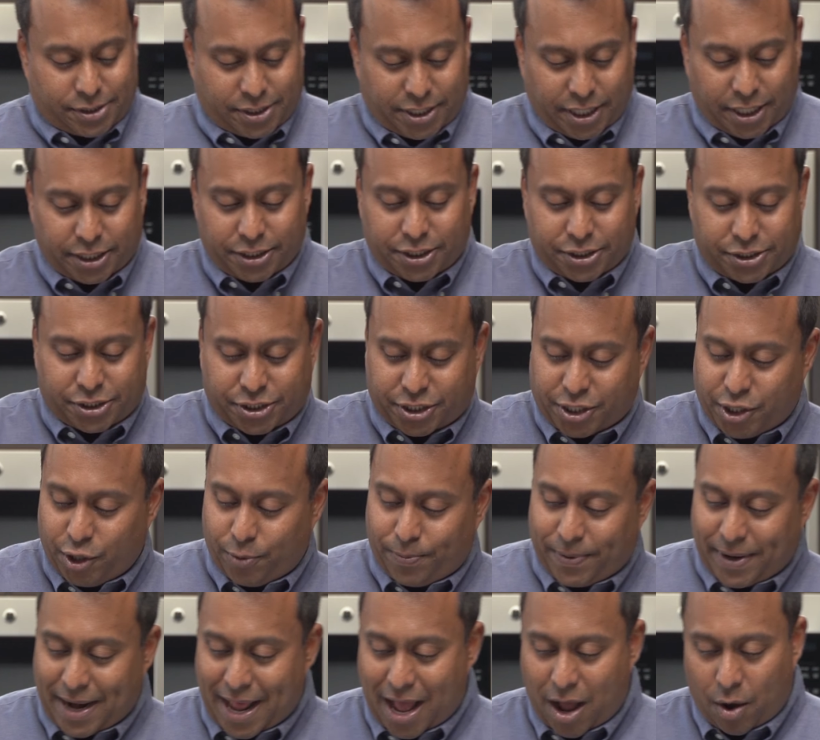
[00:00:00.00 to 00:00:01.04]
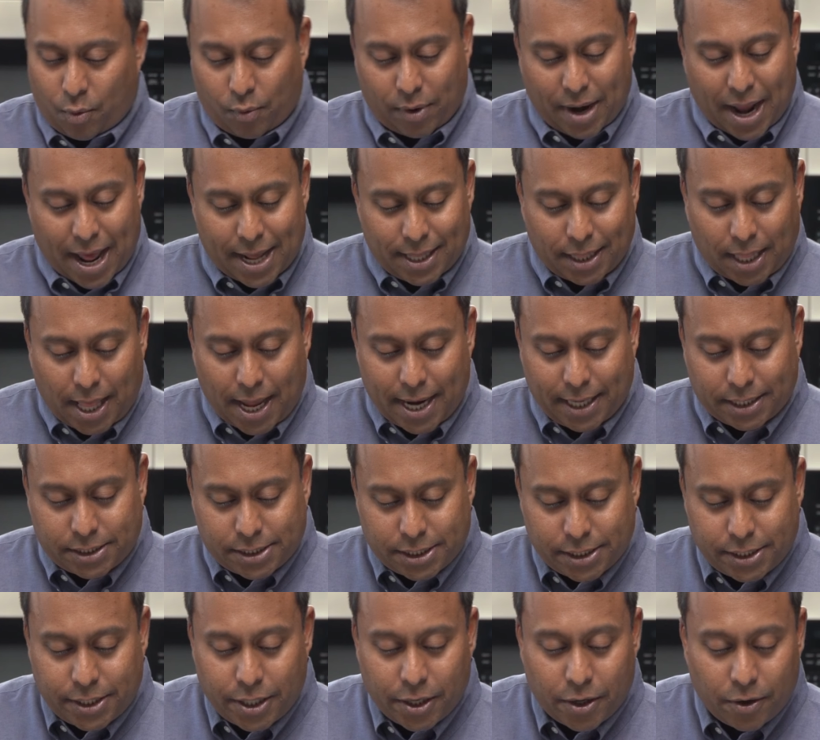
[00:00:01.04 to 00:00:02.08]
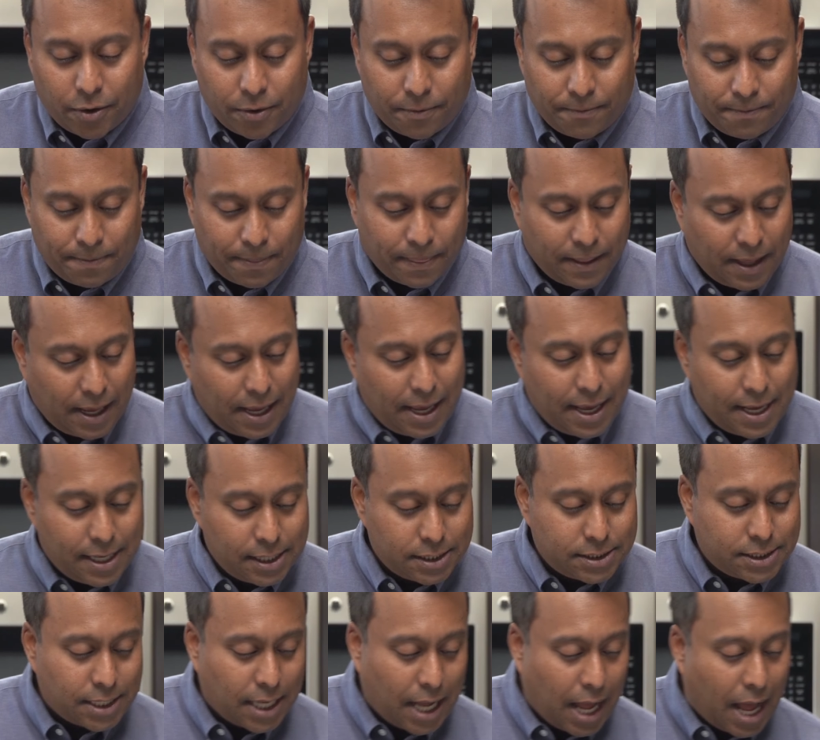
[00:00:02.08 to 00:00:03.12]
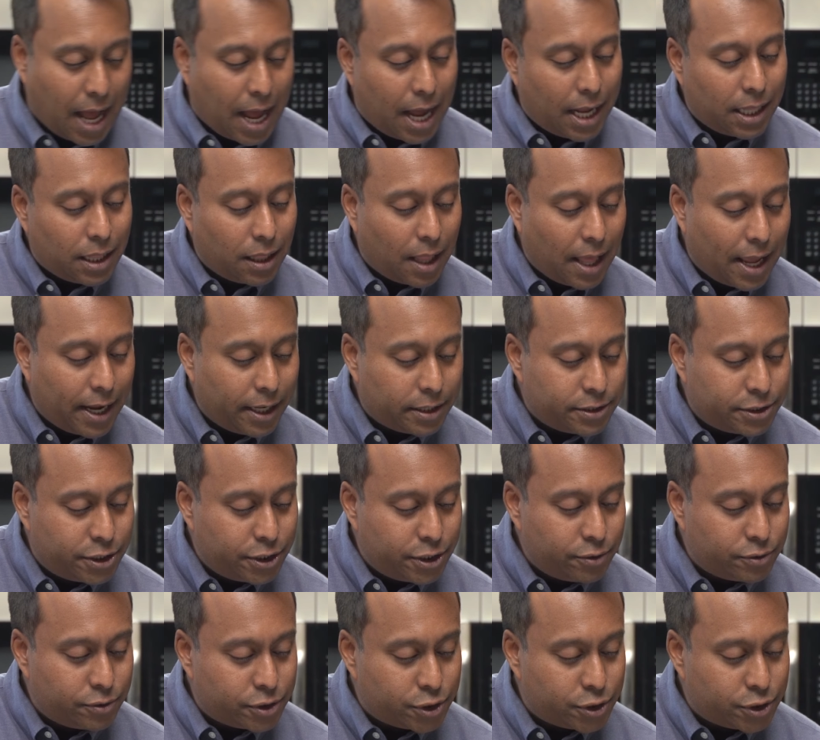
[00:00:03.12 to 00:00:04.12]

do this. You could just scoop it out. What I like to do is I like